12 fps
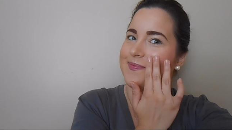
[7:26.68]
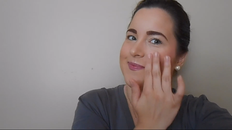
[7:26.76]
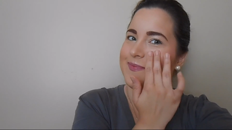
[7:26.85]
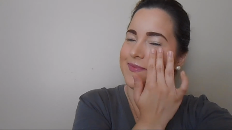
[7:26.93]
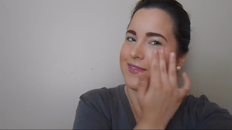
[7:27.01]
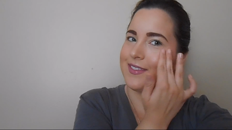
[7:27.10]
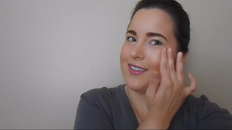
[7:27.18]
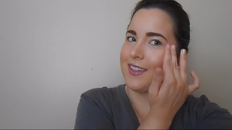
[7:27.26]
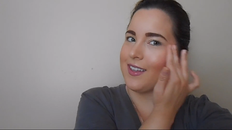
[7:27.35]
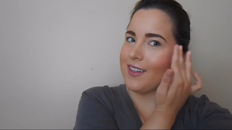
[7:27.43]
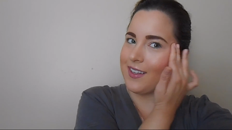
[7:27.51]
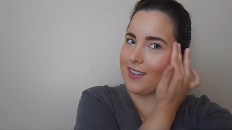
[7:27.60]

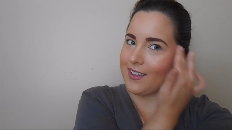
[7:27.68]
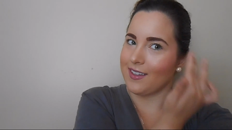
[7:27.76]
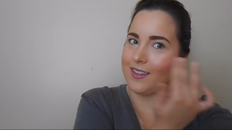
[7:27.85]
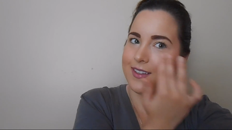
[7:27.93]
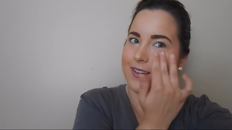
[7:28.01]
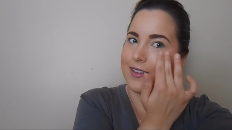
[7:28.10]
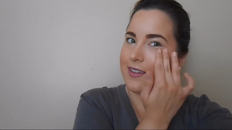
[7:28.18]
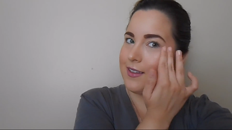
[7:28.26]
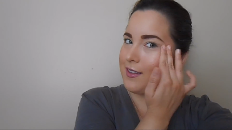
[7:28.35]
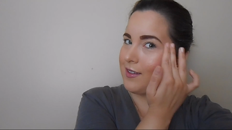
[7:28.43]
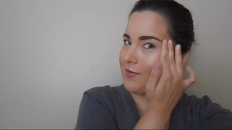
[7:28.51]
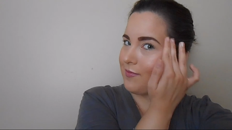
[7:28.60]

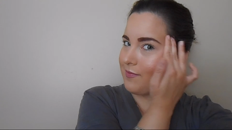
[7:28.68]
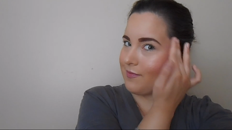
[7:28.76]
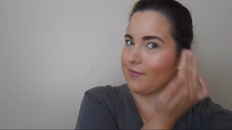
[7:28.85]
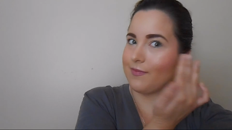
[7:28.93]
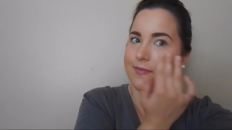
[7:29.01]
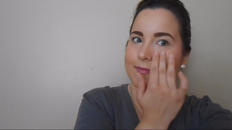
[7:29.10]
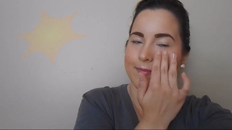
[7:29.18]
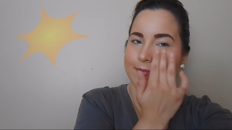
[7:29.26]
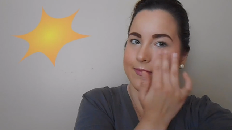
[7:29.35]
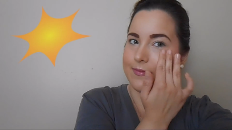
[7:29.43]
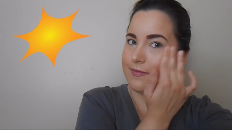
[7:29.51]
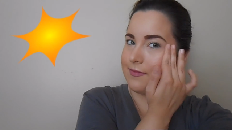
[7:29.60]

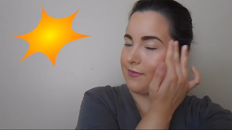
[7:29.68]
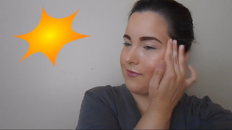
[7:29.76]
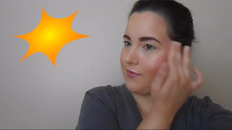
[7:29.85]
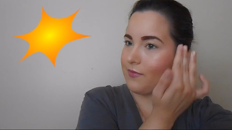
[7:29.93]
Nothing is said.